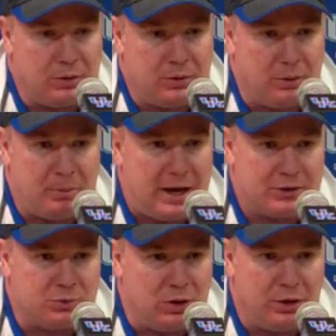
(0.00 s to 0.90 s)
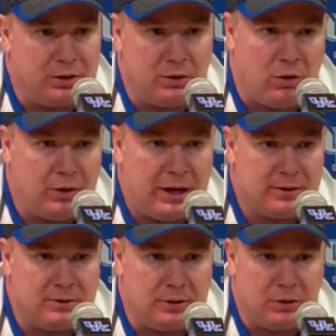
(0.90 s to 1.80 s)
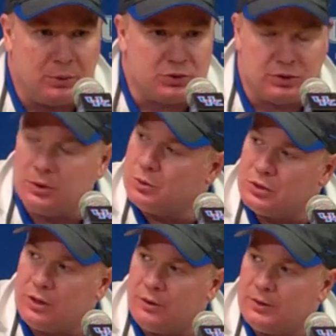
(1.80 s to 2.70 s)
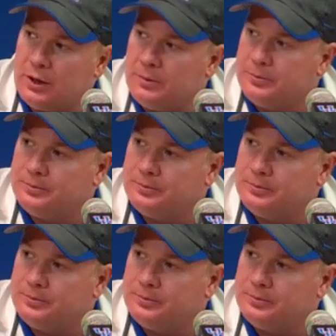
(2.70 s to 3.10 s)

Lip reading: their backs run and all that, it was a tough night.